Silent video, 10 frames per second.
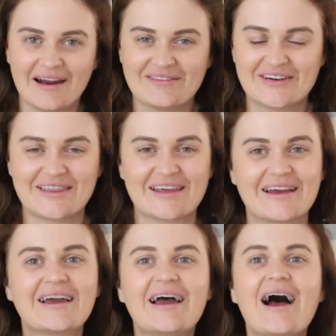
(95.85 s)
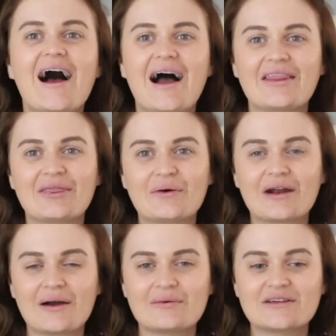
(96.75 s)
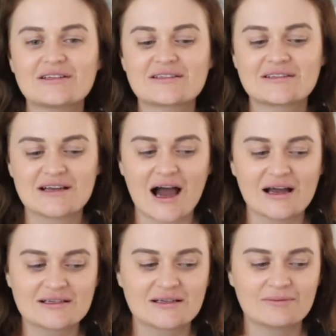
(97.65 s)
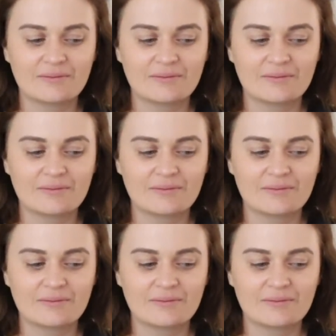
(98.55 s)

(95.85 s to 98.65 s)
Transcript: everything, I thought I would start